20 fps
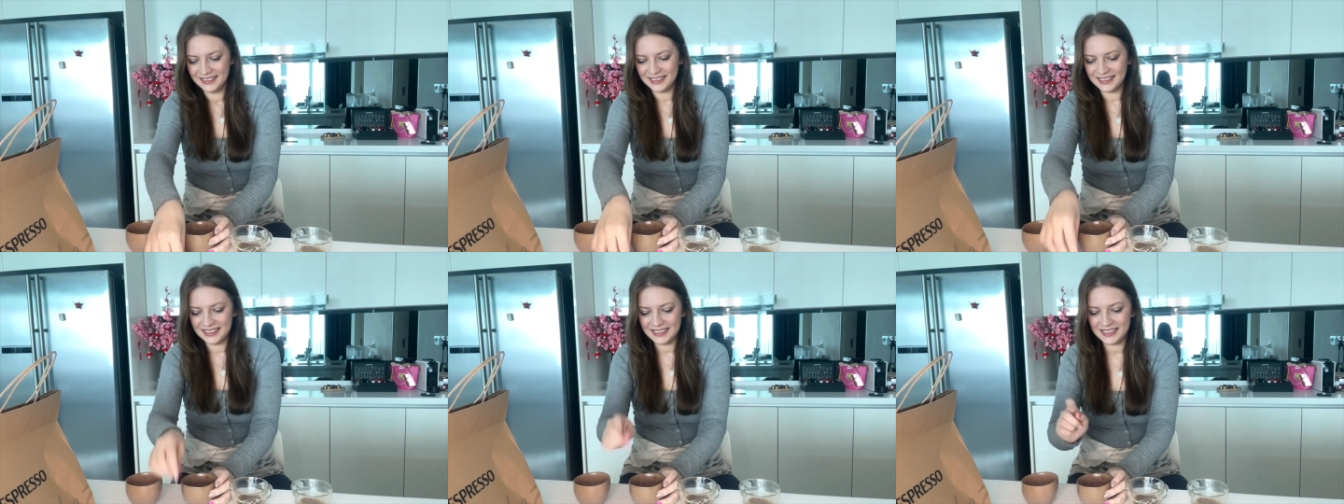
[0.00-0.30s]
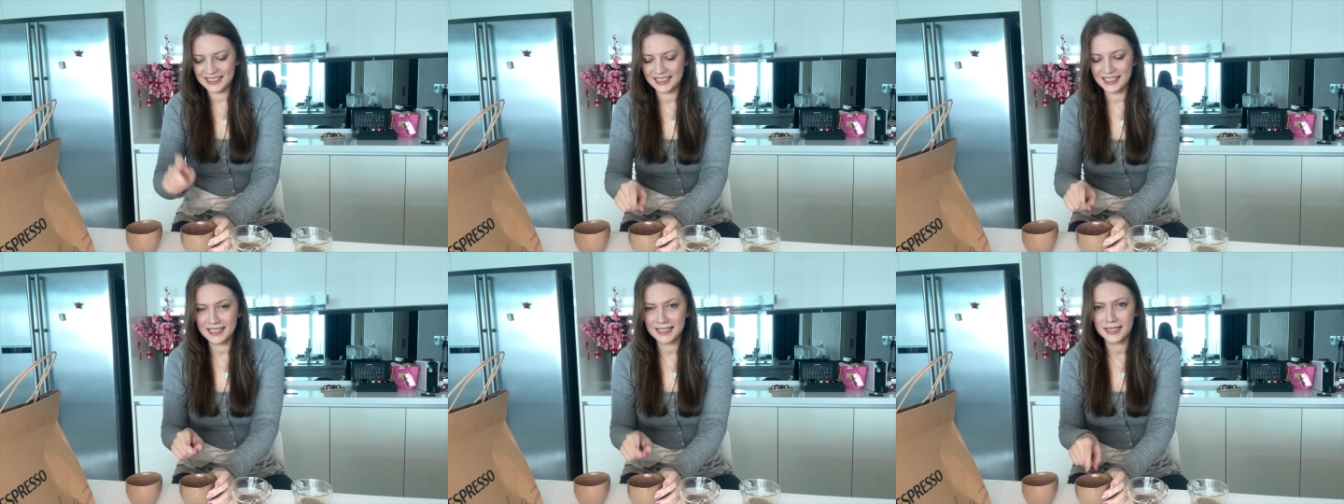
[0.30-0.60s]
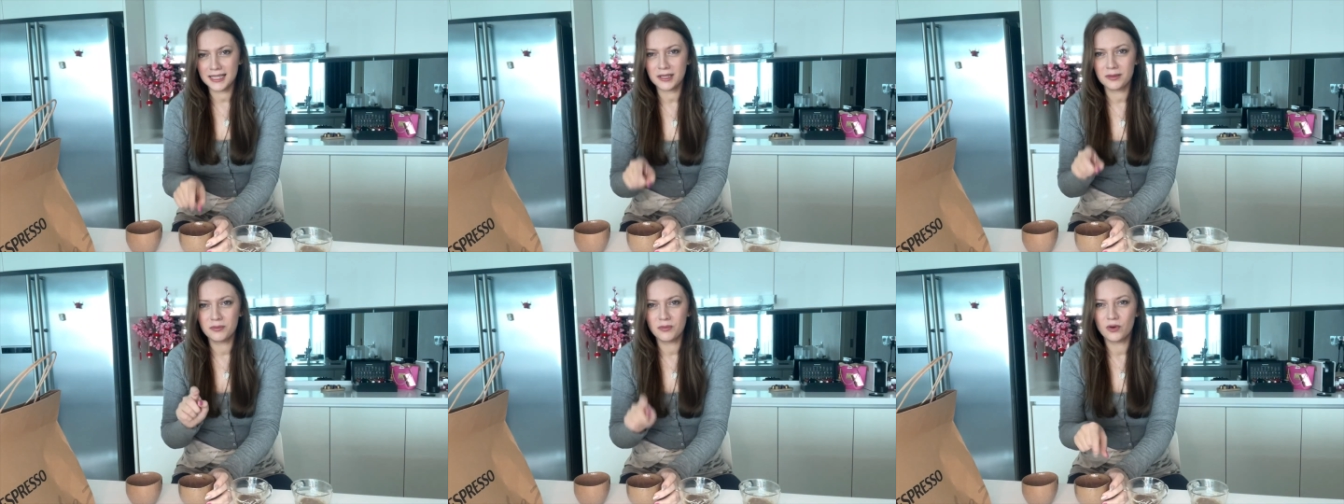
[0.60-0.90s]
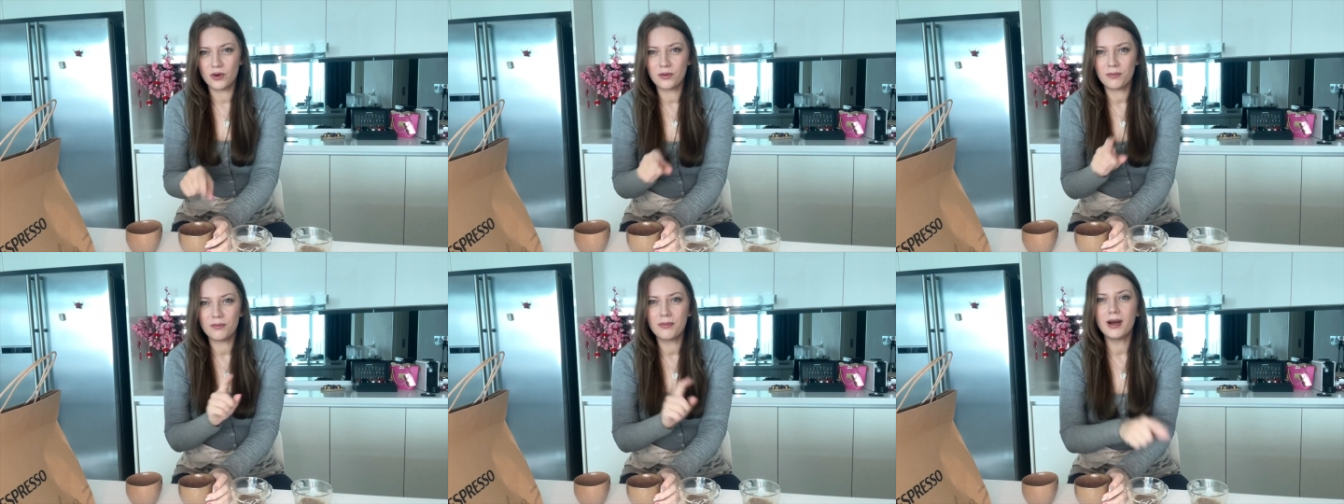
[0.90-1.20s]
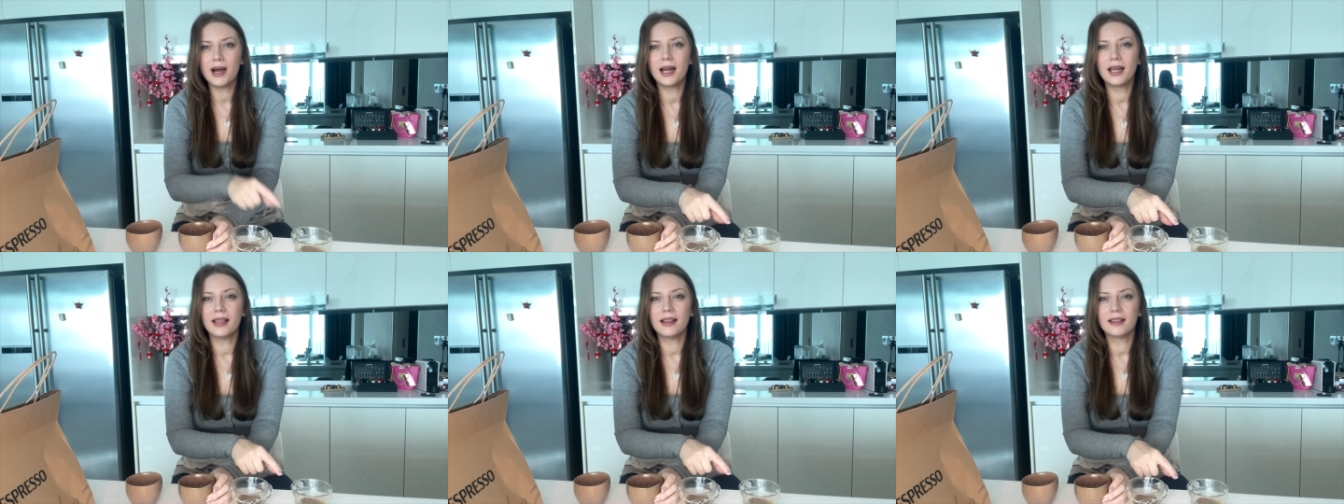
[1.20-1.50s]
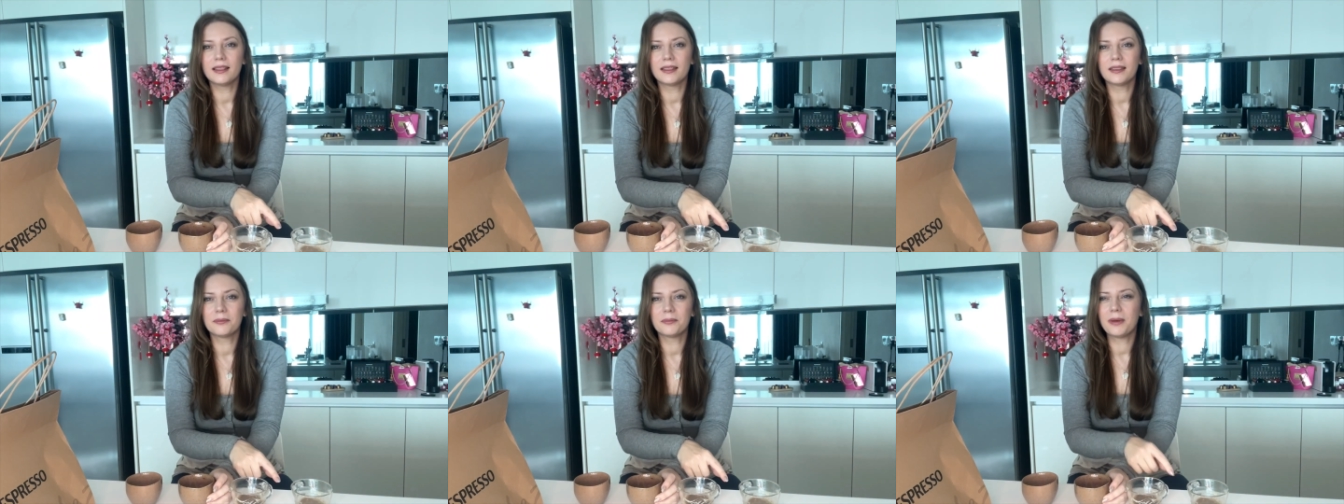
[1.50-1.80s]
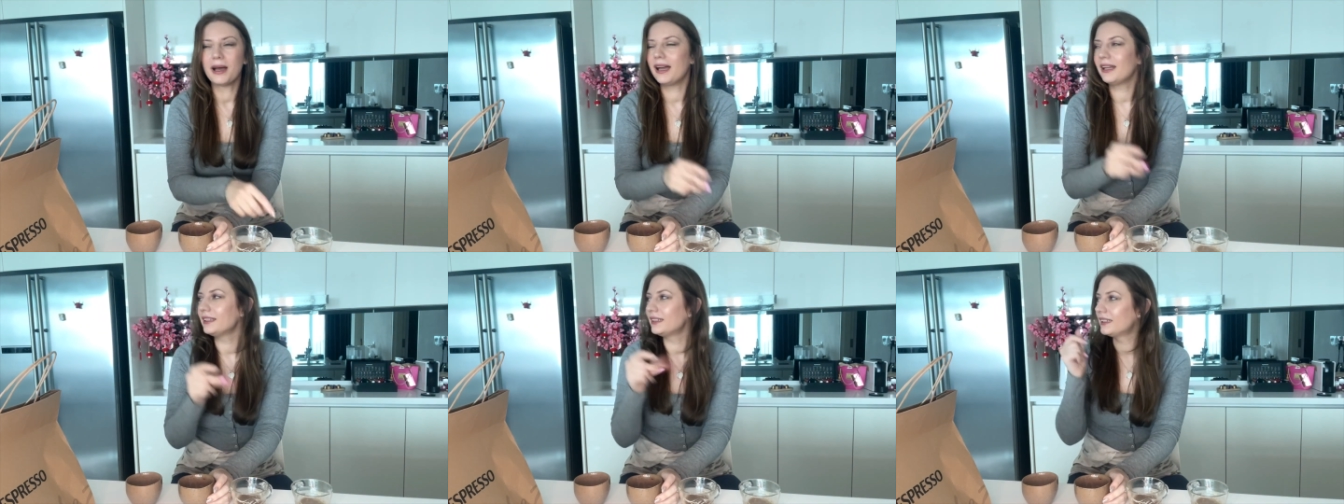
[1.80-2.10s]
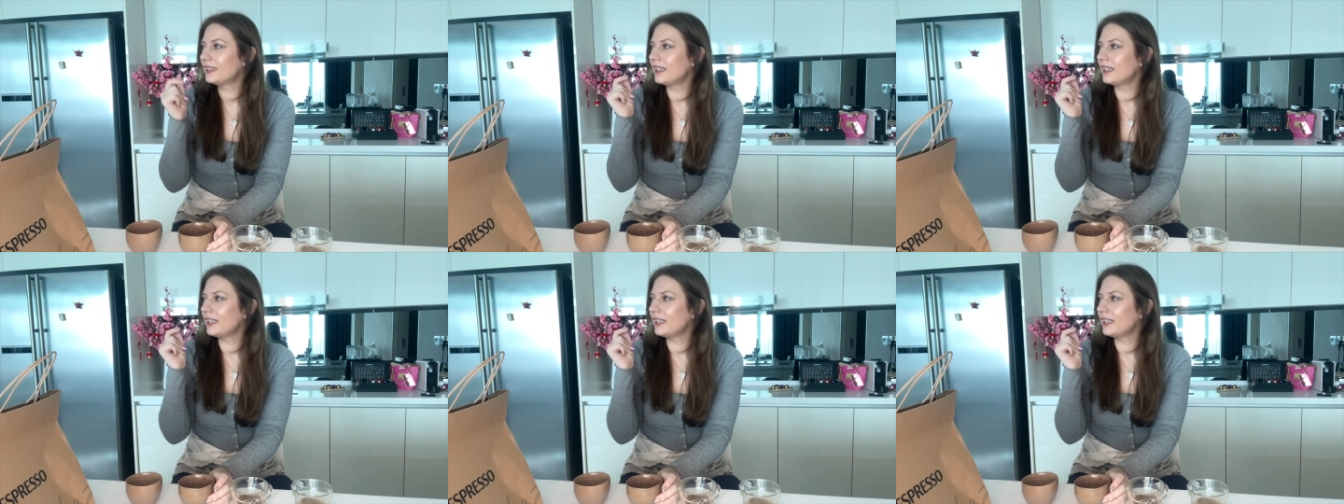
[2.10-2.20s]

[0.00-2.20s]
this tasted more mild, but I